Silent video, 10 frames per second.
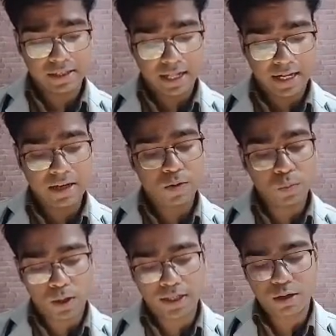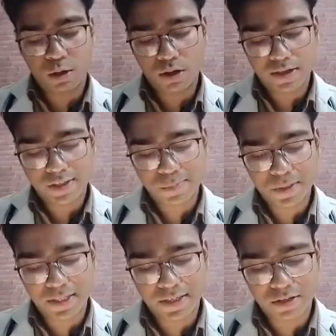then what all
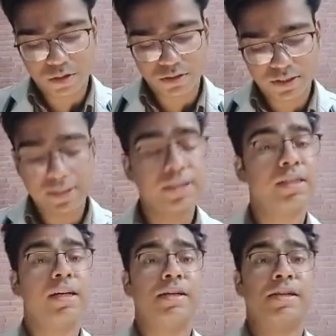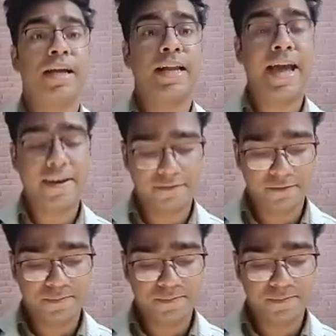respiratory causes it can have.